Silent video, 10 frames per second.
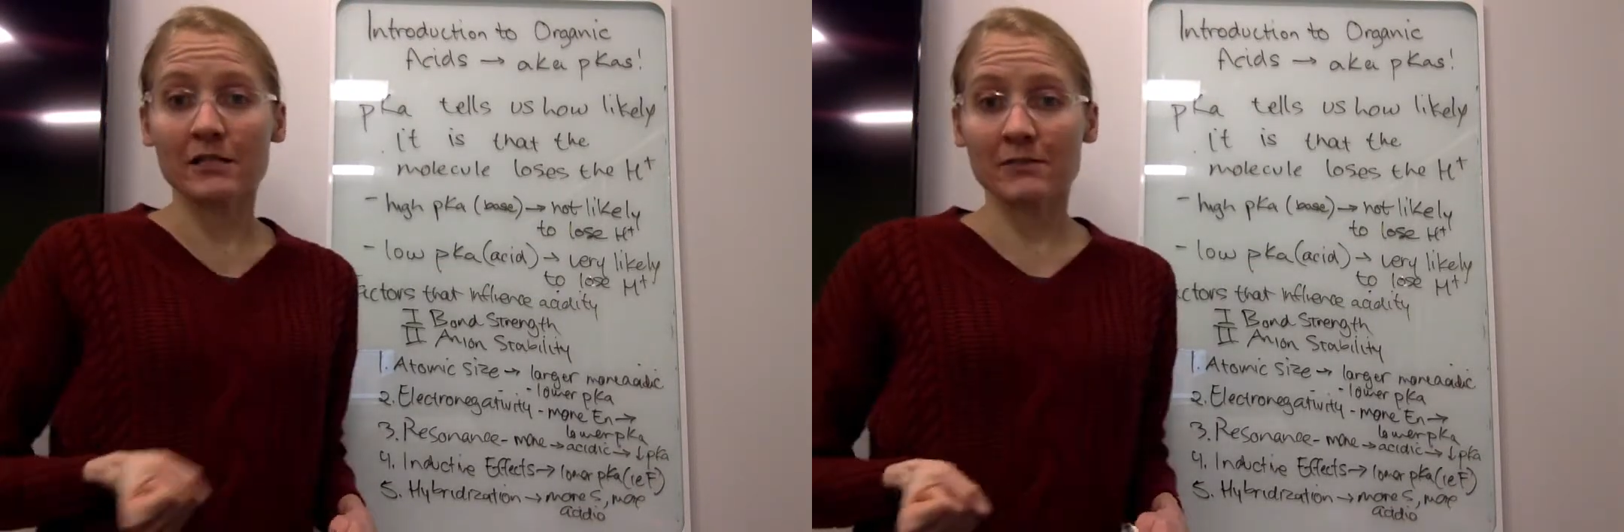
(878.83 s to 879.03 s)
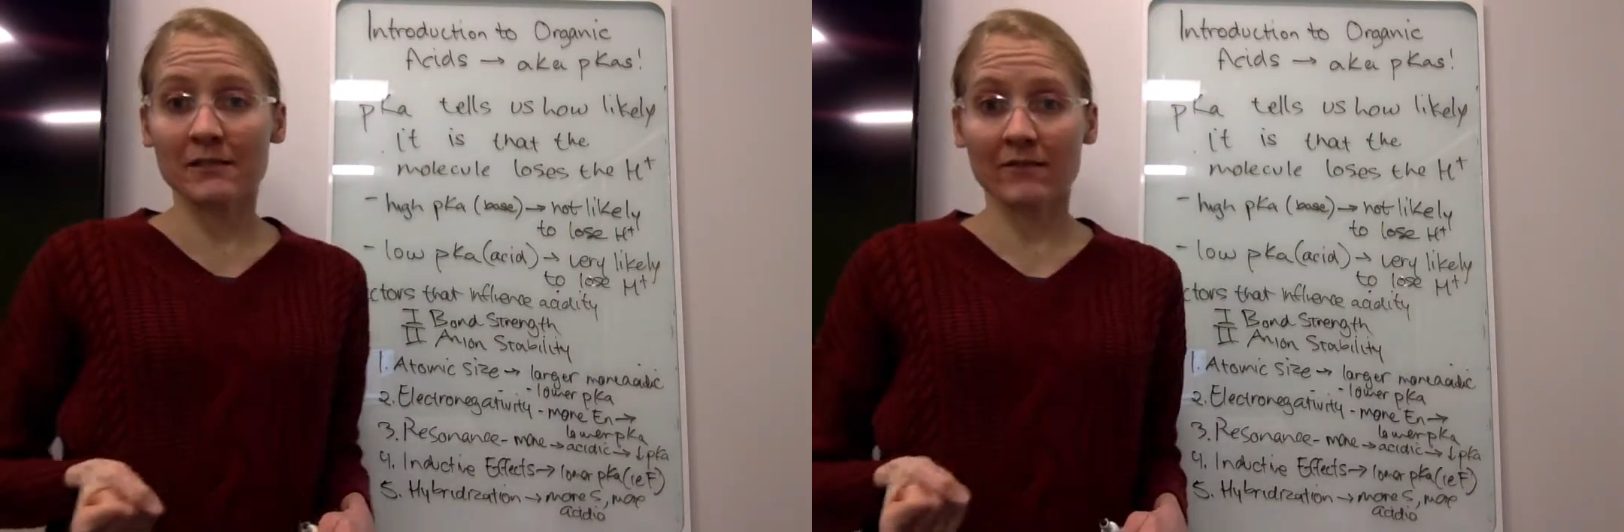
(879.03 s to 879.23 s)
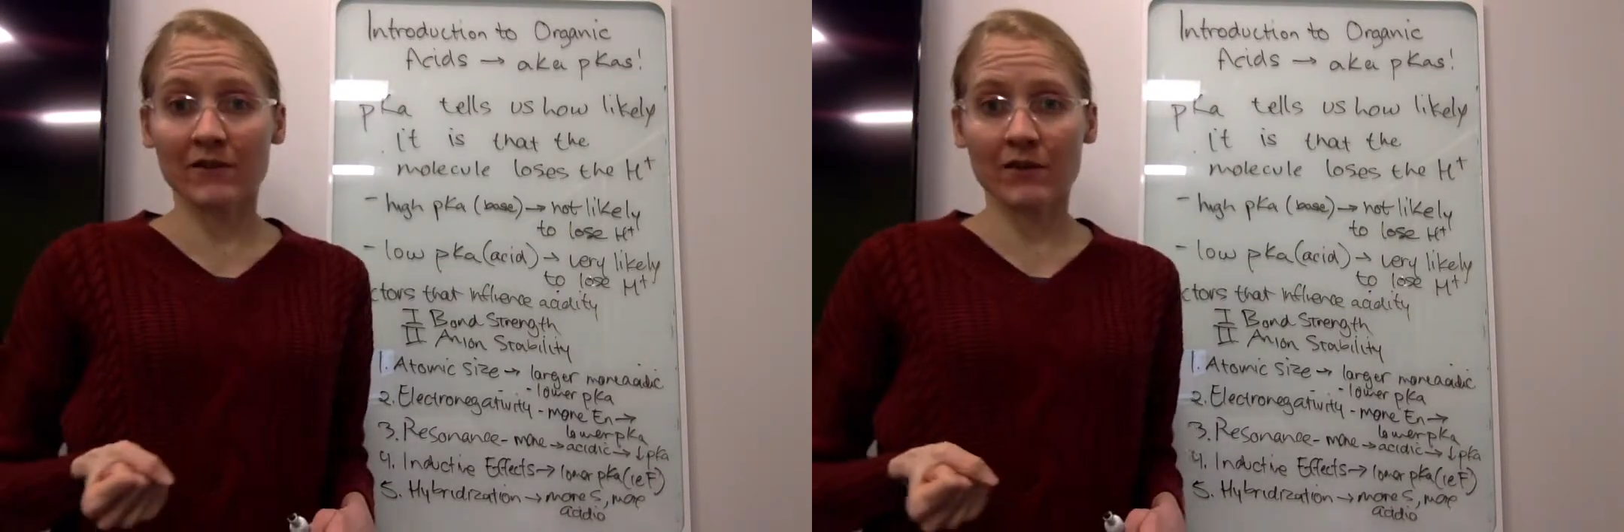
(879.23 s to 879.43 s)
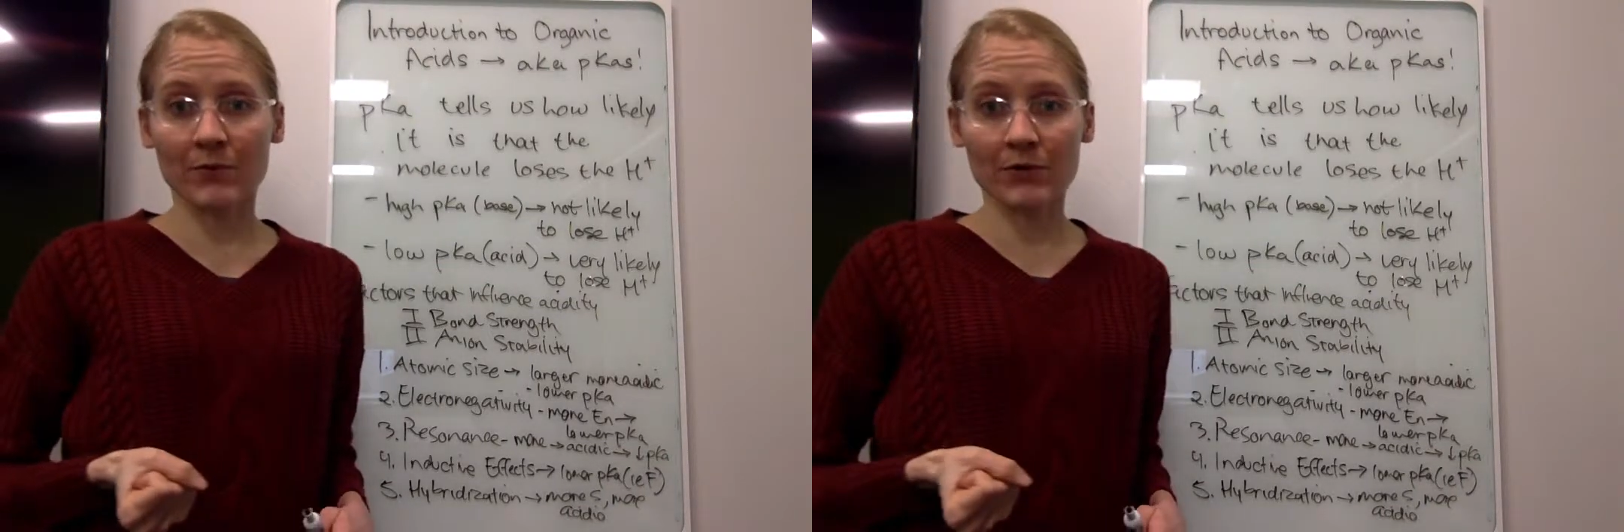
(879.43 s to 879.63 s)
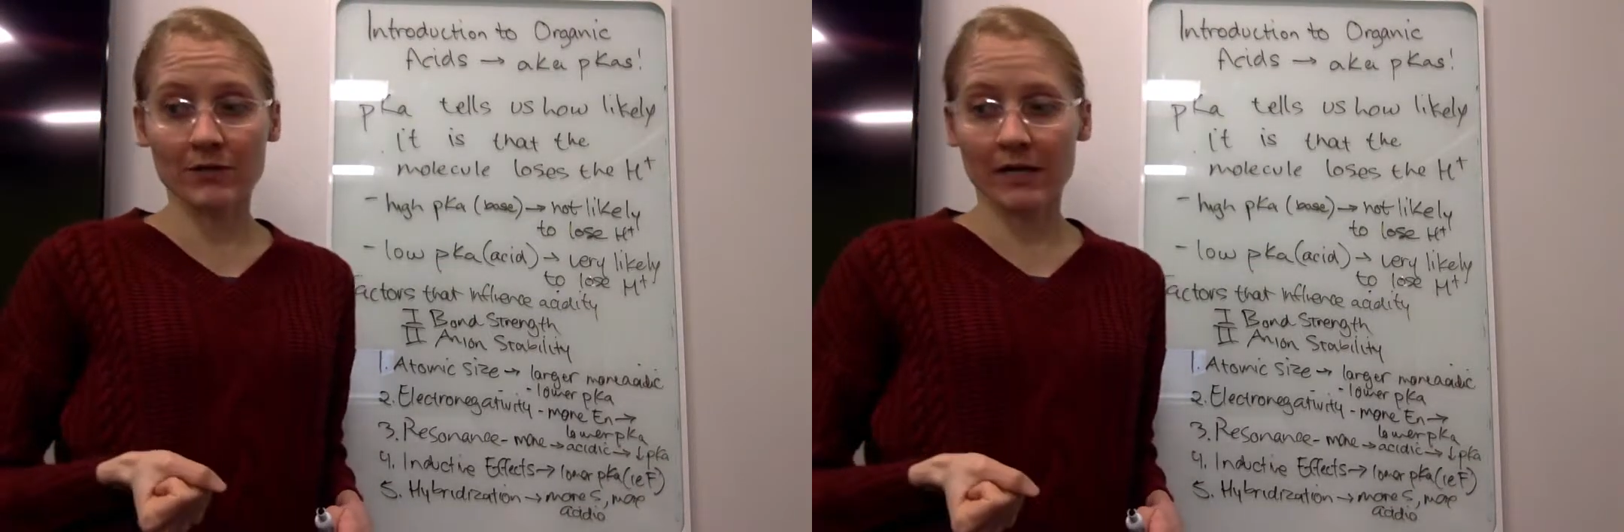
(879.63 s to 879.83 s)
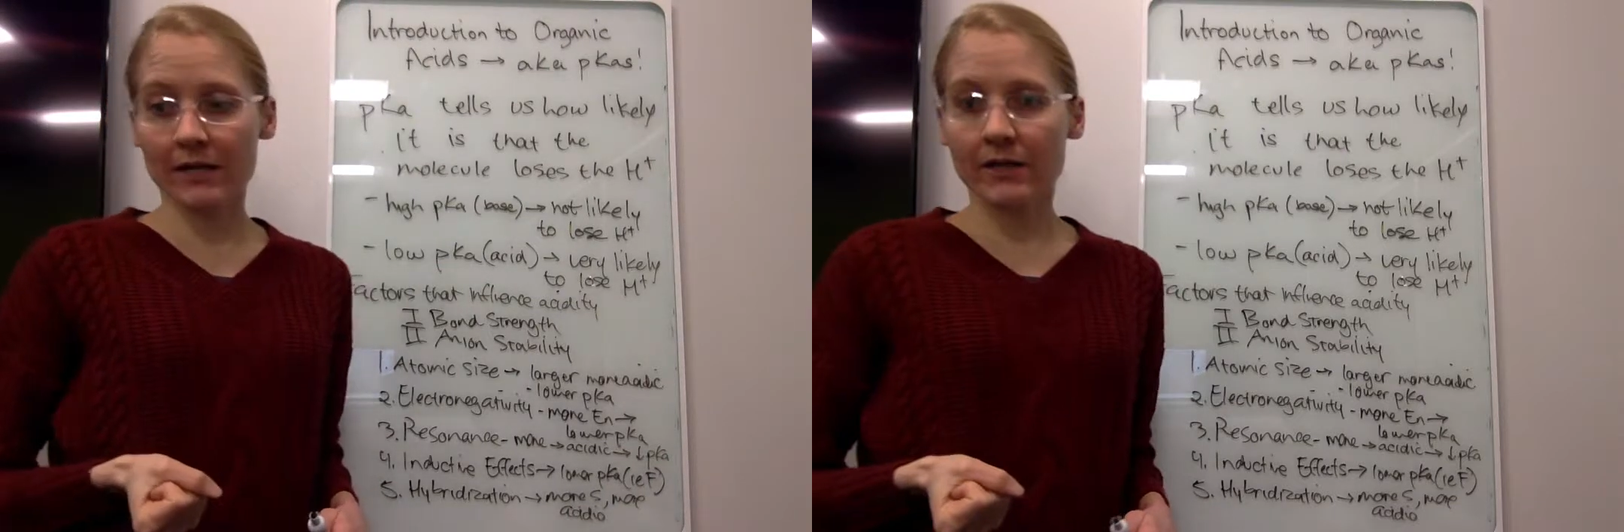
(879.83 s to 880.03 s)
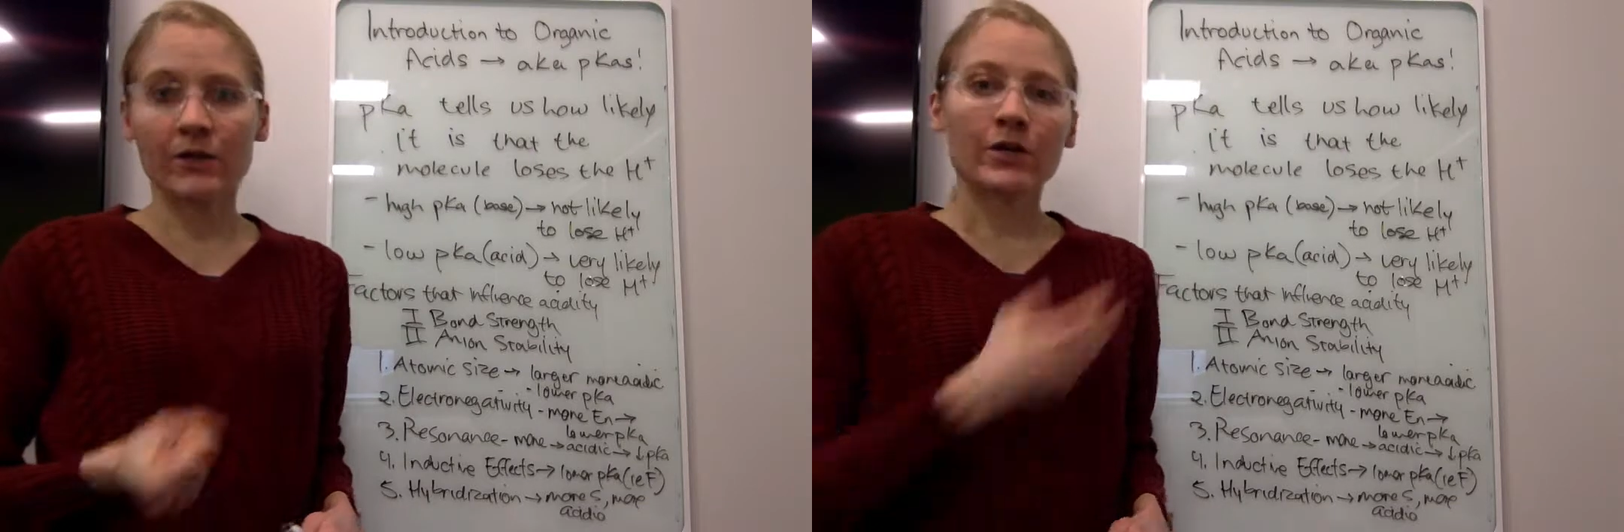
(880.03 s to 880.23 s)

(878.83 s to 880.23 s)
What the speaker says: a specific proton.